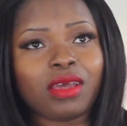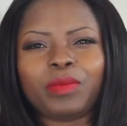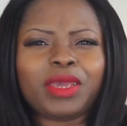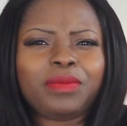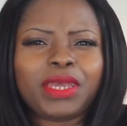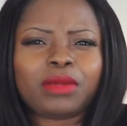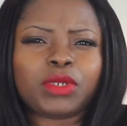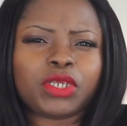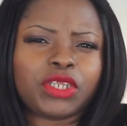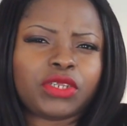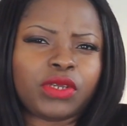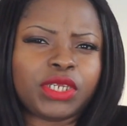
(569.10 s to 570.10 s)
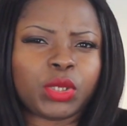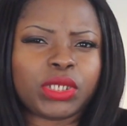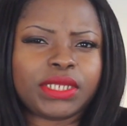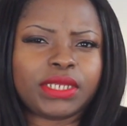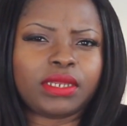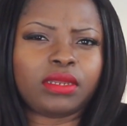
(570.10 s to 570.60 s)
Maybe I'm just not
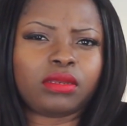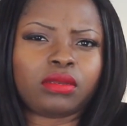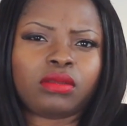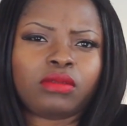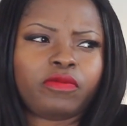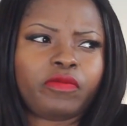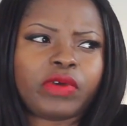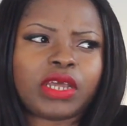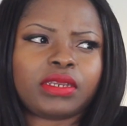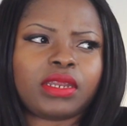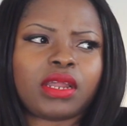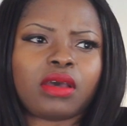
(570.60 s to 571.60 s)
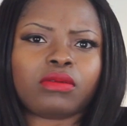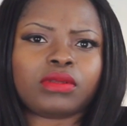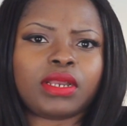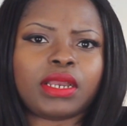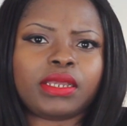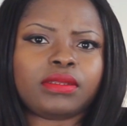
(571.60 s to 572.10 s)
interested in finding out
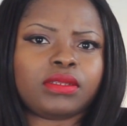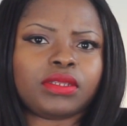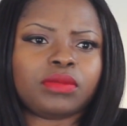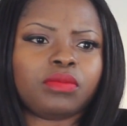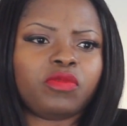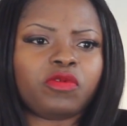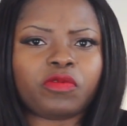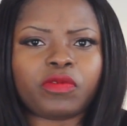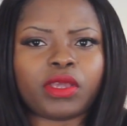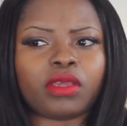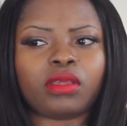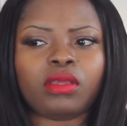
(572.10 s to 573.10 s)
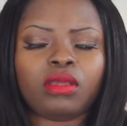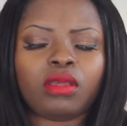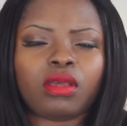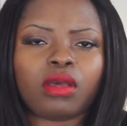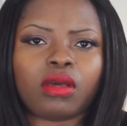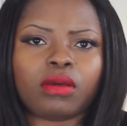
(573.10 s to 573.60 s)
the latest movie
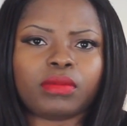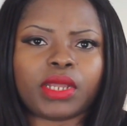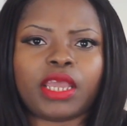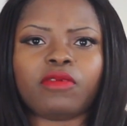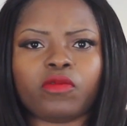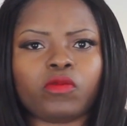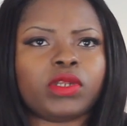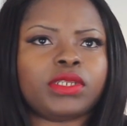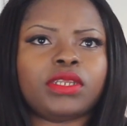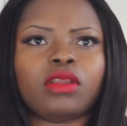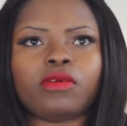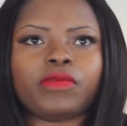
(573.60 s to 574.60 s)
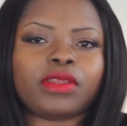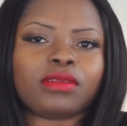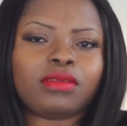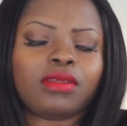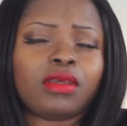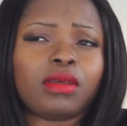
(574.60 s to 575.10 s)
um, that everyone's
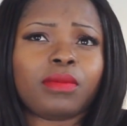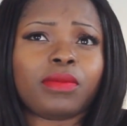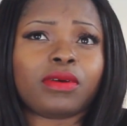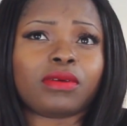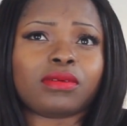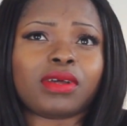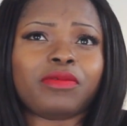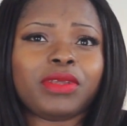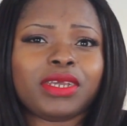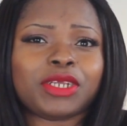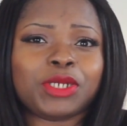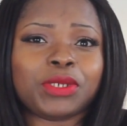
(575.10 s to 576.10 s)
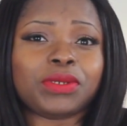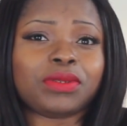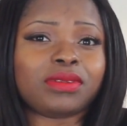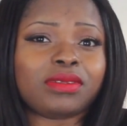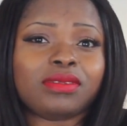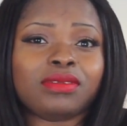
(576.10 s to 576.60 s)
loving, but I think I
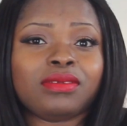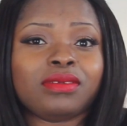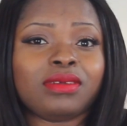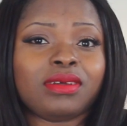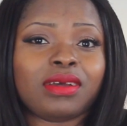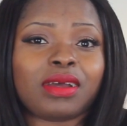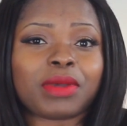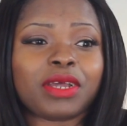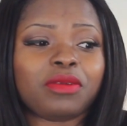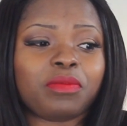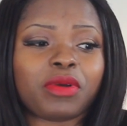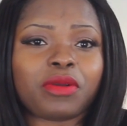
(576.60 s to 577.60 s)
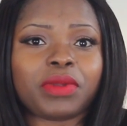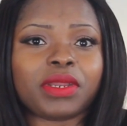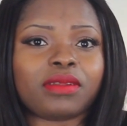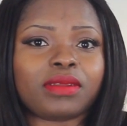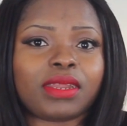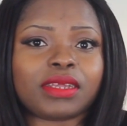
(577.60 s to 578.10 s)
should. I'm kind of
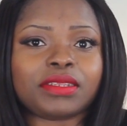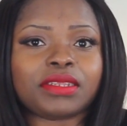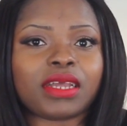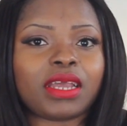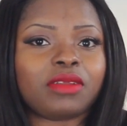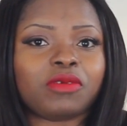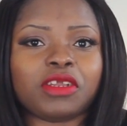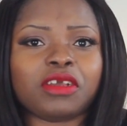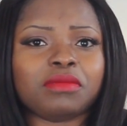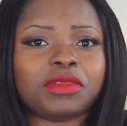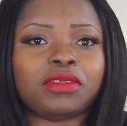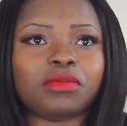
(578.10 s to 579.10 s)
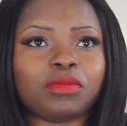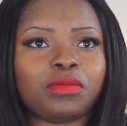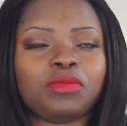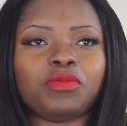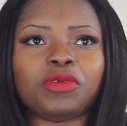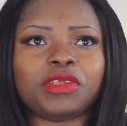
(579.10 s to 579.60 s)
boring on that side when it comes to
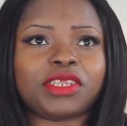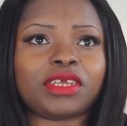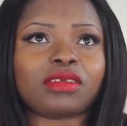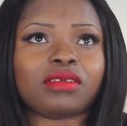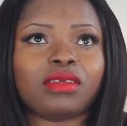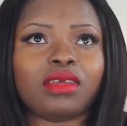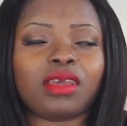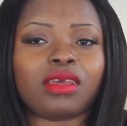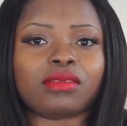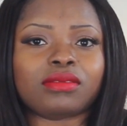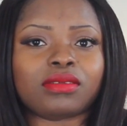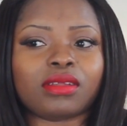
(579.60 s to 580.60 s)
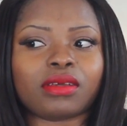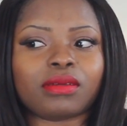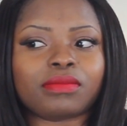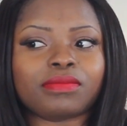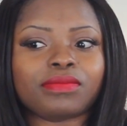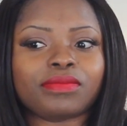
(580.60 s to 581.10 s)
music and.
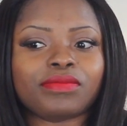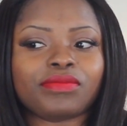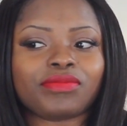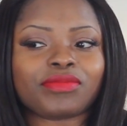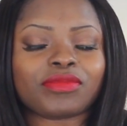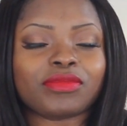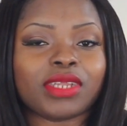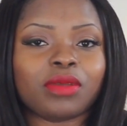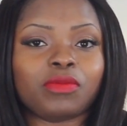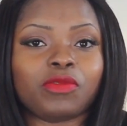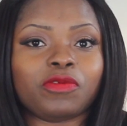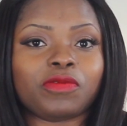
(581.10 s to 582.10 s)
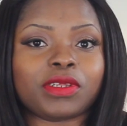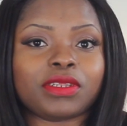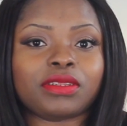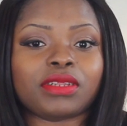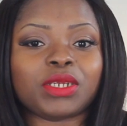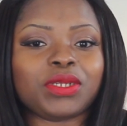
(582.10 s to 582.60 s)
Uh,
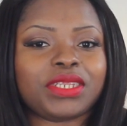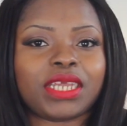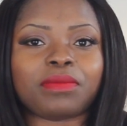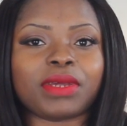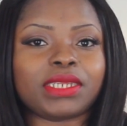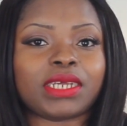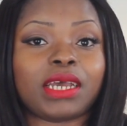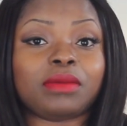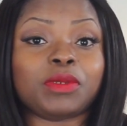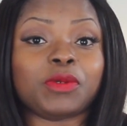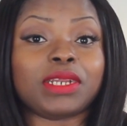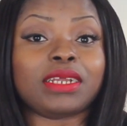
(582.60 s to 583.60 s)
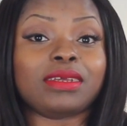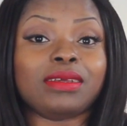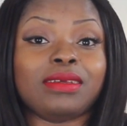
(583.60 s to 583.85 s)
movies. I just take my time really,